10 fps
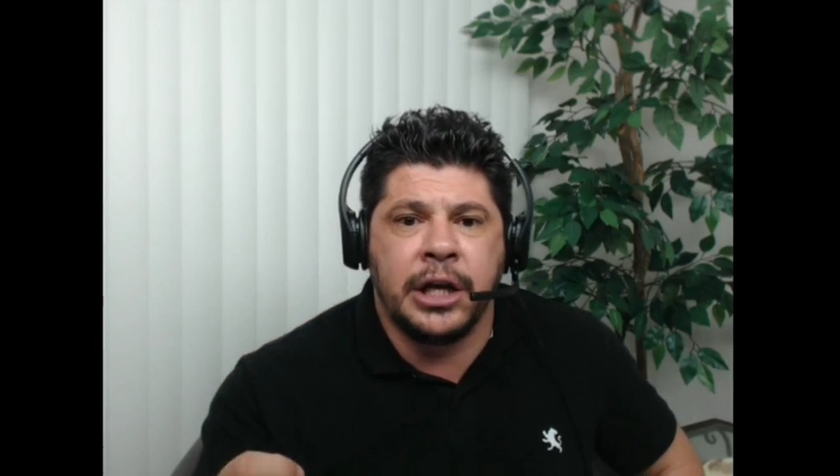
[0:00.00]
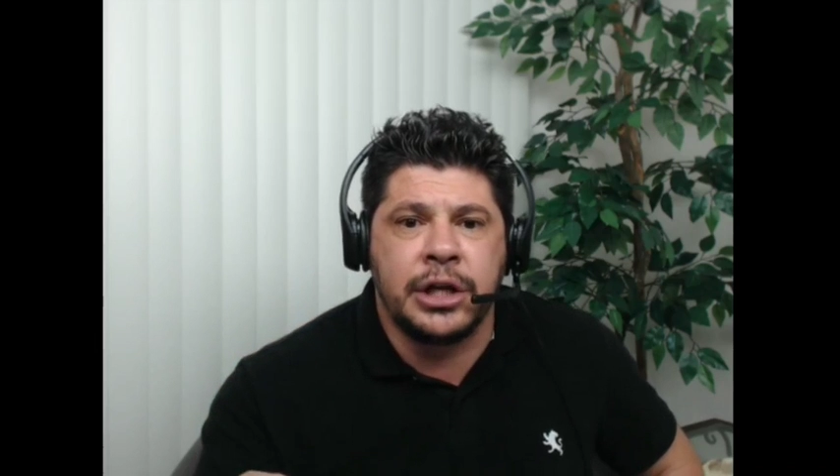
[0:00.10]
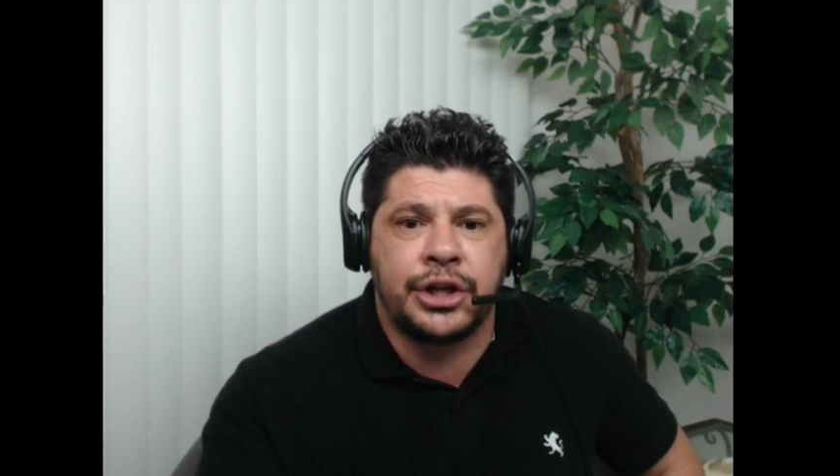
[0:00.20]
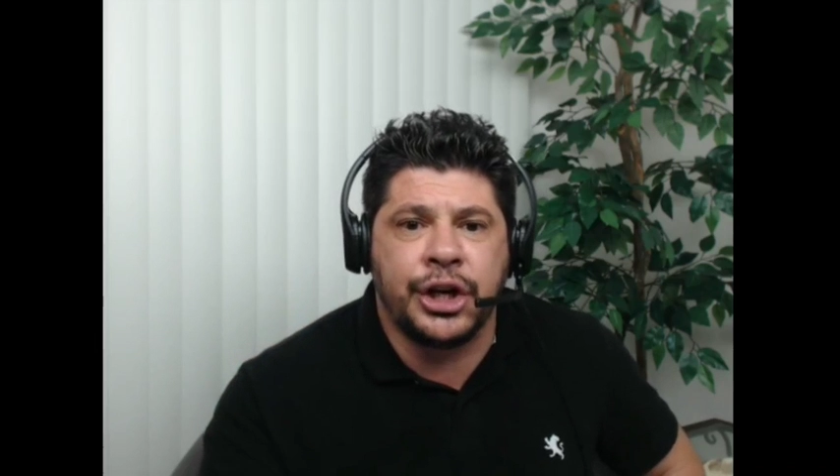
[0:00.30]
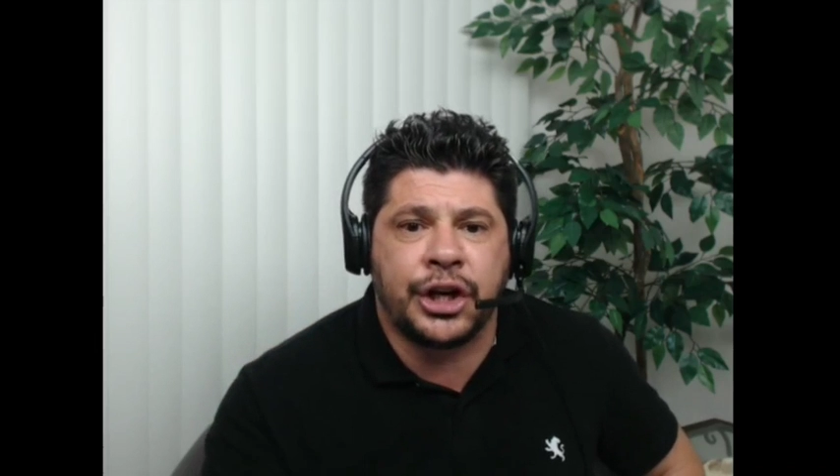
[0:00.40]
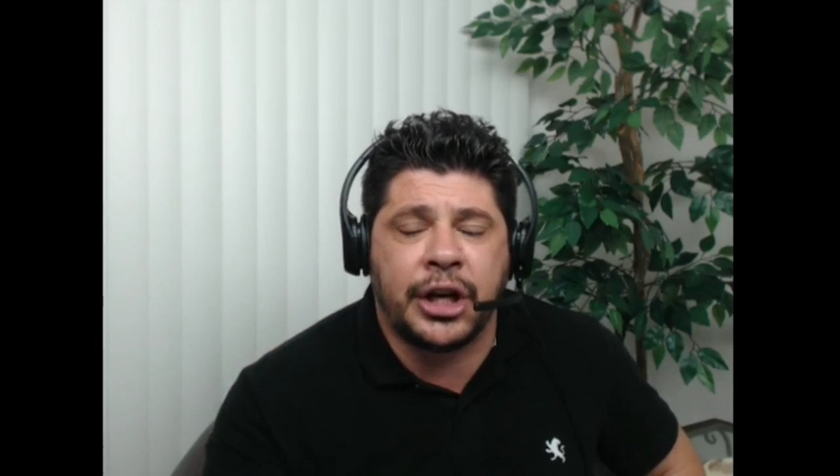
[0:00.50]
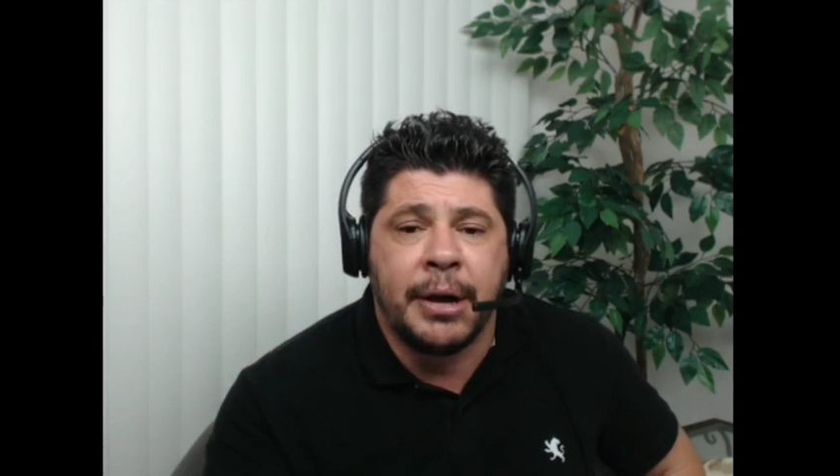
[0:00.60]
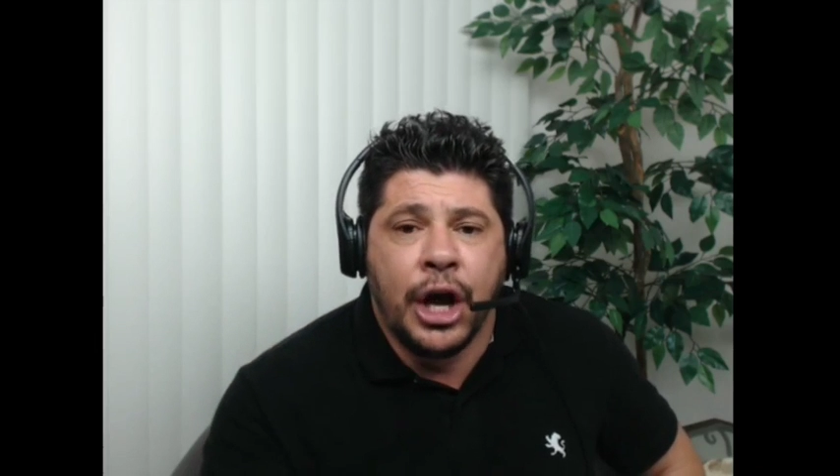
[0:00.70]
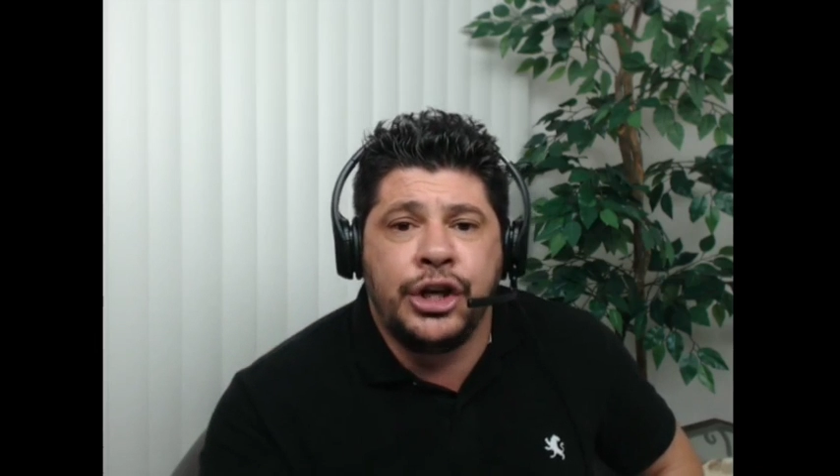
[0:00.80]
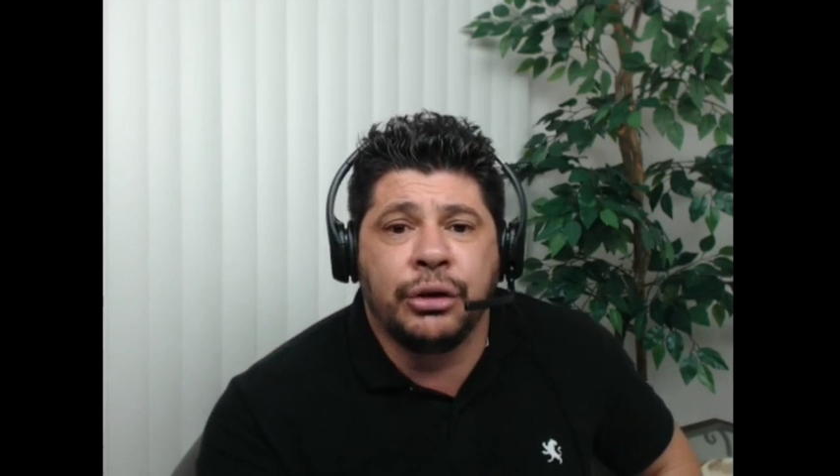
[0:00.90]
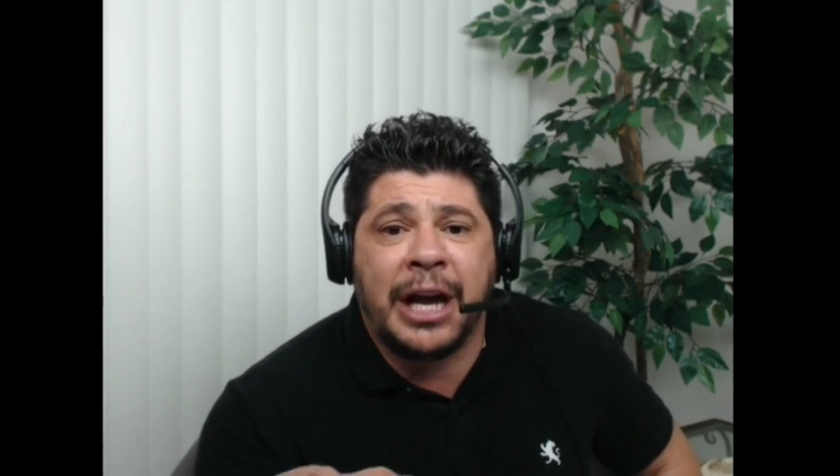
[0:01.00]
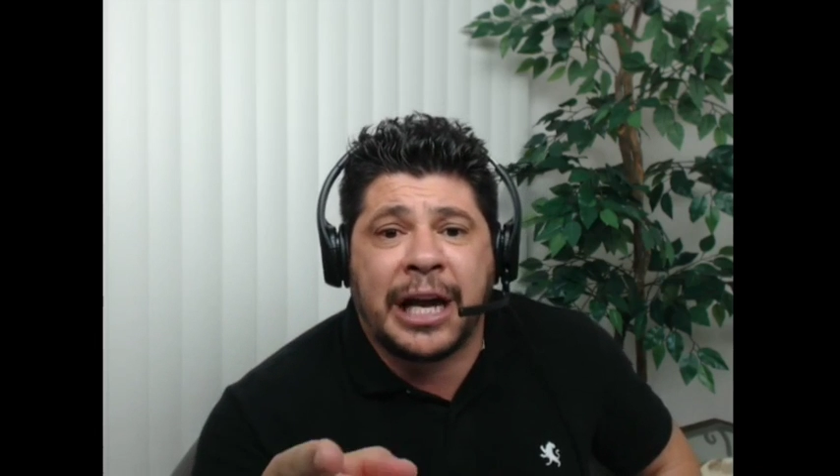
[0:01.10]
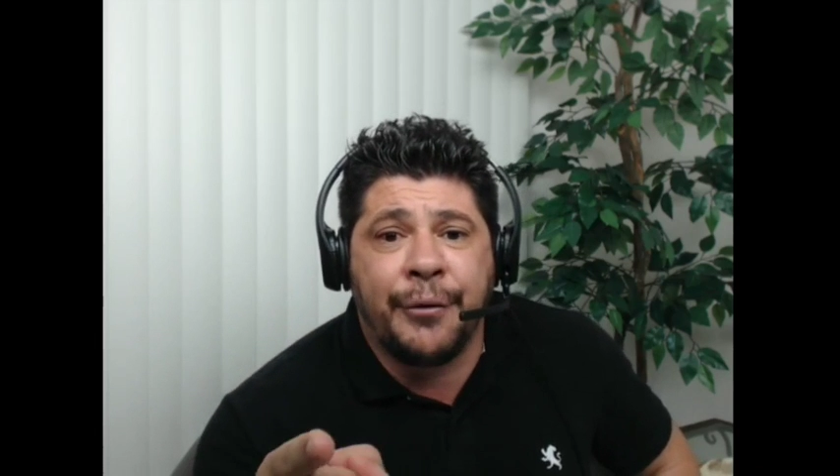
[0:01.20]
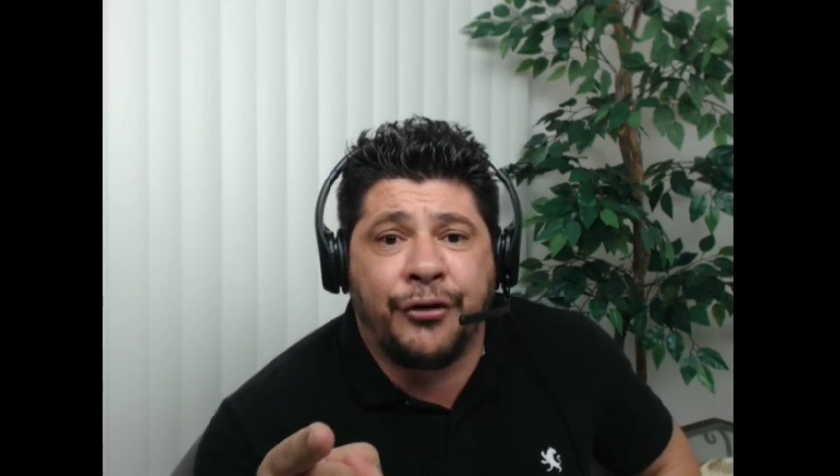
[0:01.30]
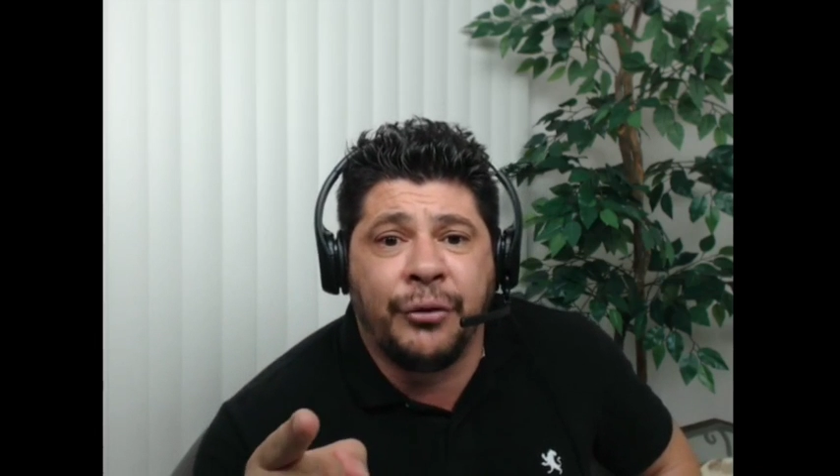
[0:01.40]
In Jesus' name, you
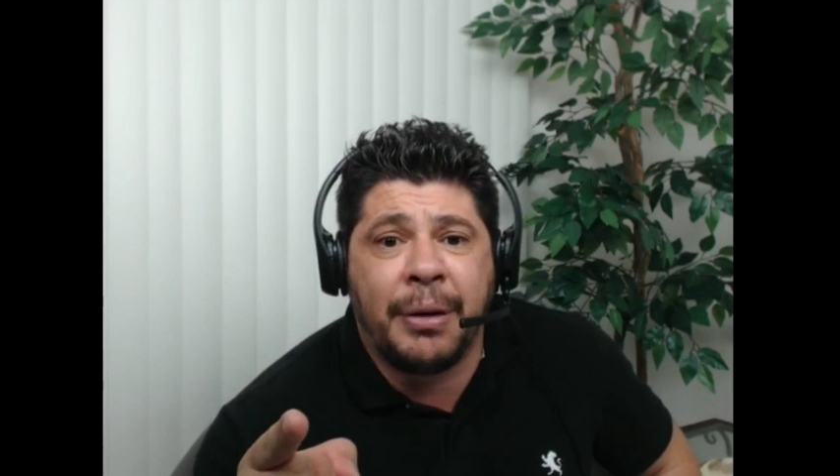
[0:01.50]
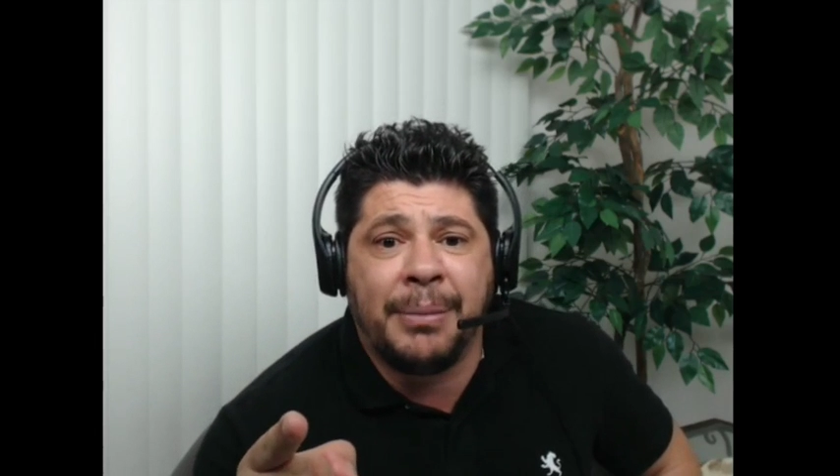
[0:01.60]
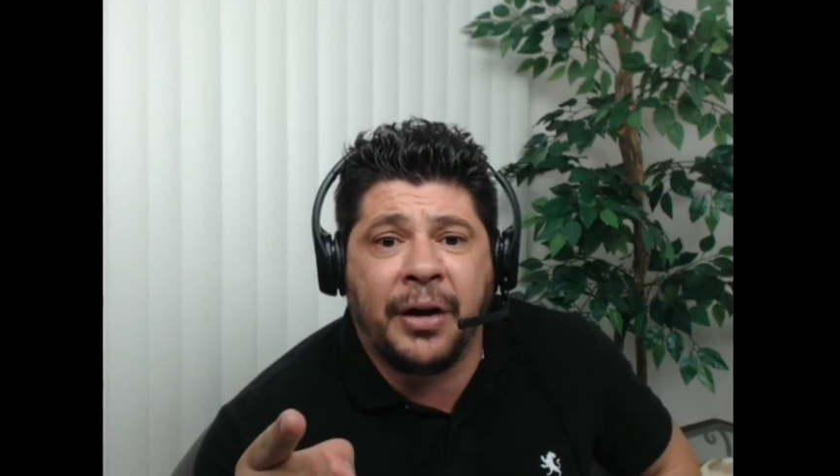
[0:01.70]
that came from the